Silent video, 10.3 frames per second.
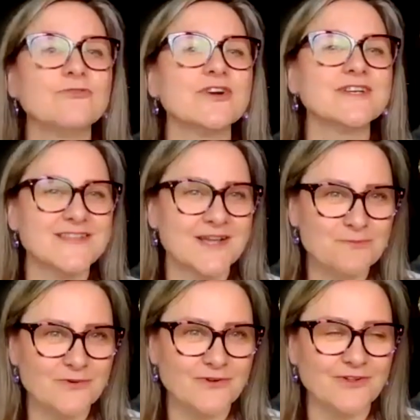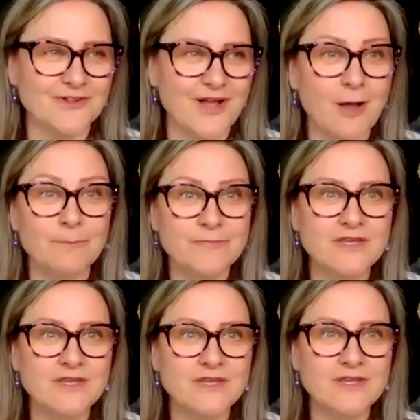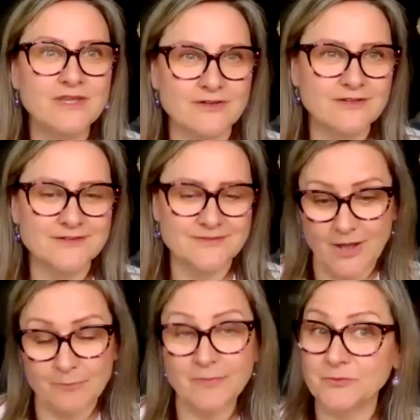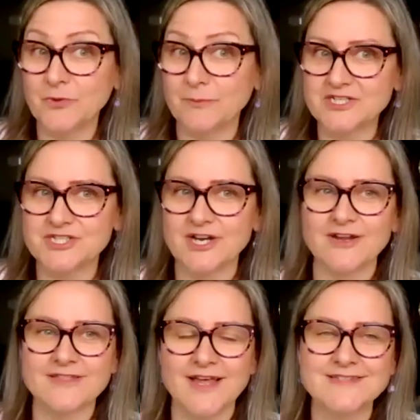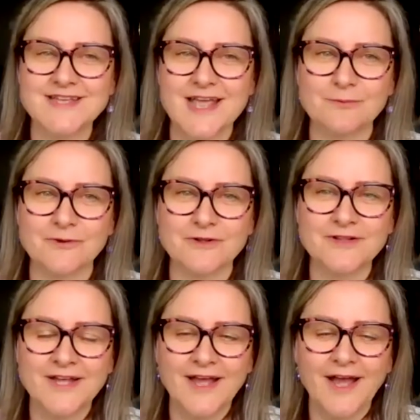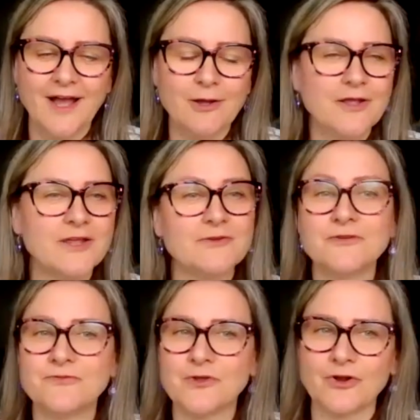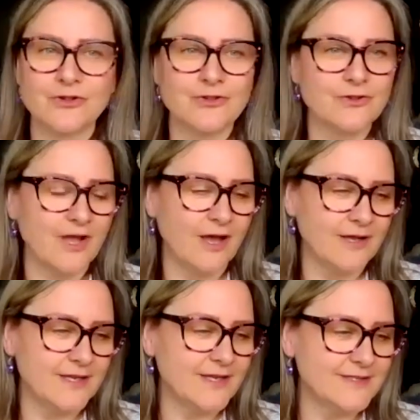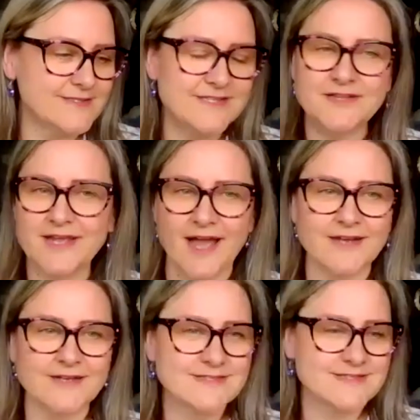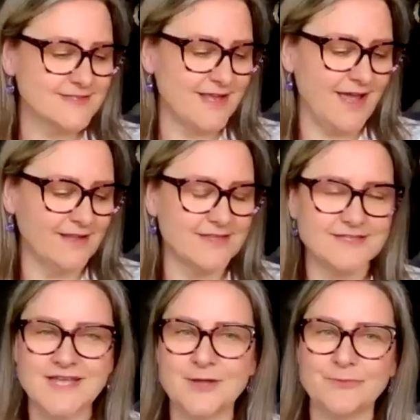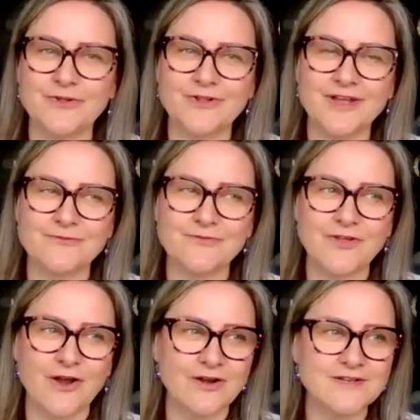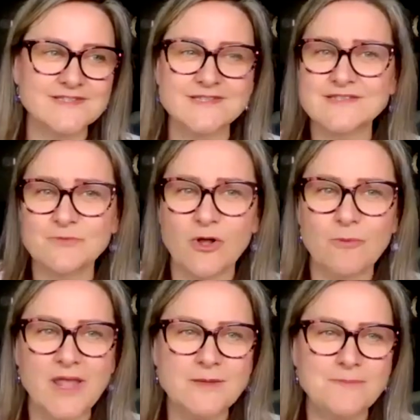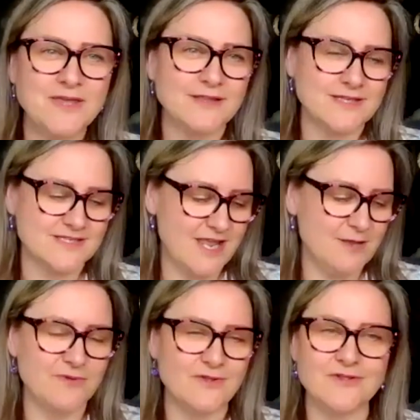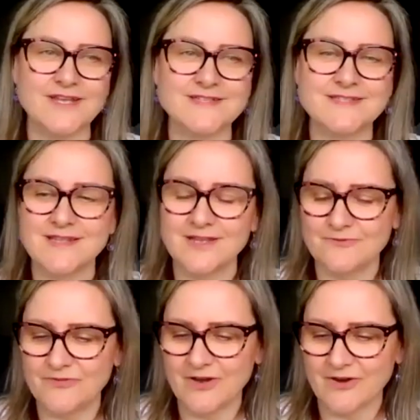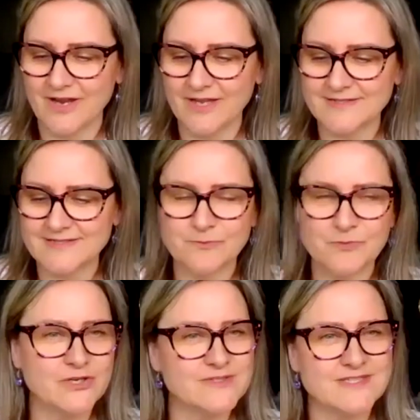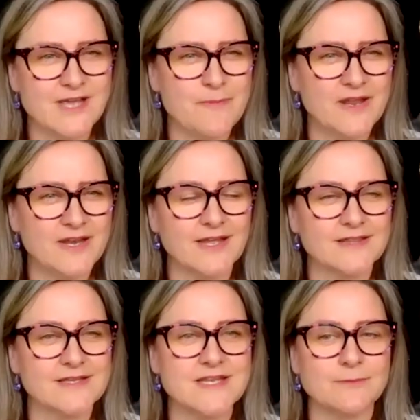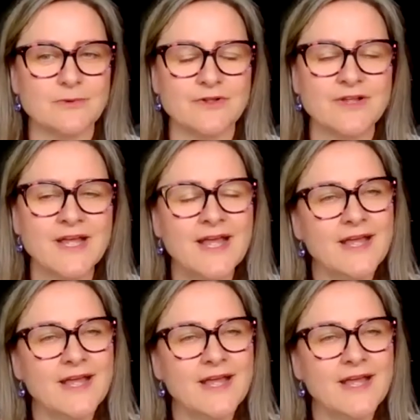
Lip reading: For example, a meal that we might share at that table. If there are celiacs at the table, if there is a small baby at the table, if there is someone who is diabetic at the table,